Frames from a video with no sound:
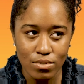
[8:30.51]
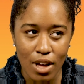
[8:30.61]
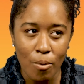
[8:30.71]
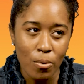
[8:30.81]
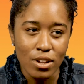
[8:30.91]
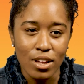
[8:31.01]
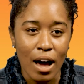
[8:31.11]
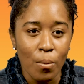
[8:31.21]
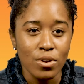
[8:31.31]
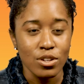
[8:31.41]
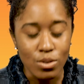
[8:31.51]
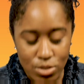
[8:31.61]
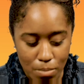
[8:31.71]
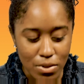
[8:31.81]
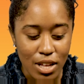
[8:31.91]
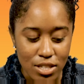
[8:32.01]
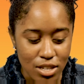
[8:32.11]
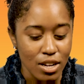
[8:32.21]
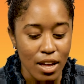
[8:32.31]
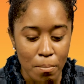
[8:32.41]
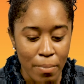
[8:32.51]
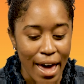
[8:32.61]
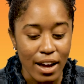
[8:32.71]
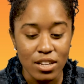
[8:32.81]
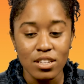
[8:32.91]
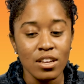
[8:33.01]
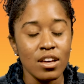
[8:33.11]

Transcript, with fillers: I want to I want to do something that's going to impact